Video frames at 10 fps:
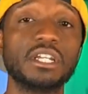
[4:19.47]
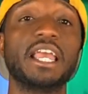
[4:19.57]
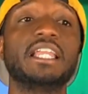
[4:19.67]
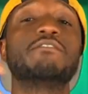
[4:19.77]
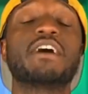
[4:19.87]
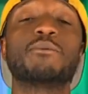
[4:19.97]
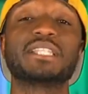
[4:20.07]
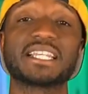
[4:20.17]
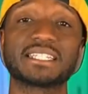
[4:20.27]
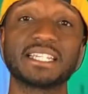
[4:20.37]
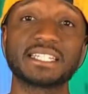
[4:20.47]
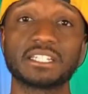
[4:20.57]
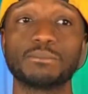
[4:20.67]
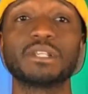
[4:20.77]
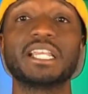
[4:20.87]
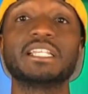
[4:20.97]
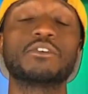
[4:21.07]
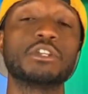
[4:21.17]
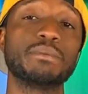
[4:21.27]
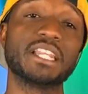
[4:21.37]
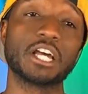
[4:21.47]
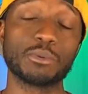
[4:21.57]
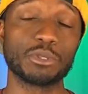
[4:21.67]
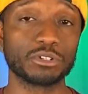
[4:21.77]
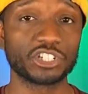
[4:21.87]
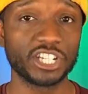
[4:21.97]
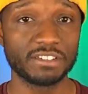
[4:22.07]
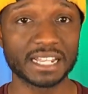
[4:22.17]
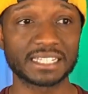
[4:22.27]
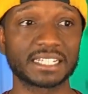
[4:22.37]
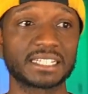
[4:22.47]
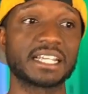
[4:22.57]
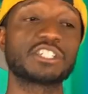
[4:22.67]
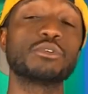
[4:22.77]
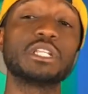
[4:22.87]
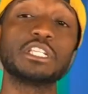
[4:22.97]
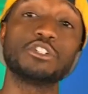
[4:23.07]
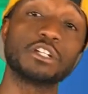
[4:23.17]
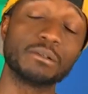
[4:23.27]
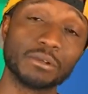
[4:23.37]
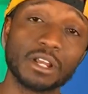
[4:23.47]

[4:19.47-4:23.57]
and define what that system is going to be to help you achieve that success so that you can